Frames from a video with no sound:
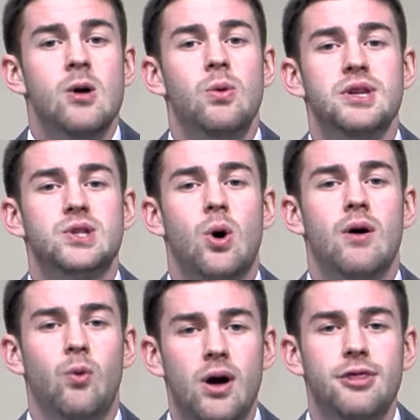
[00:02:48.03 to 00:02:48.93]
with a score
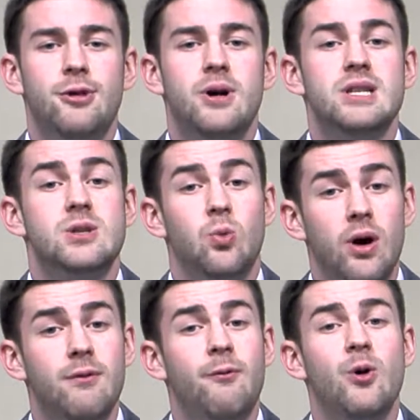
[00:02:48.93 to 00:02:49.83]
of
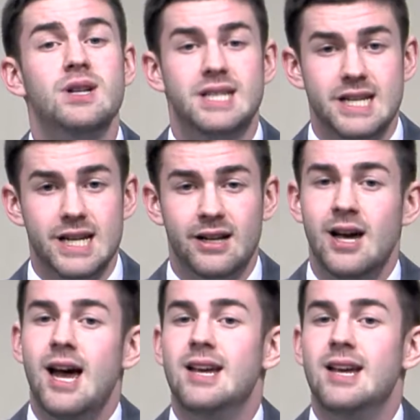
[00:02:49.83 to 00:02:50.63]
130-114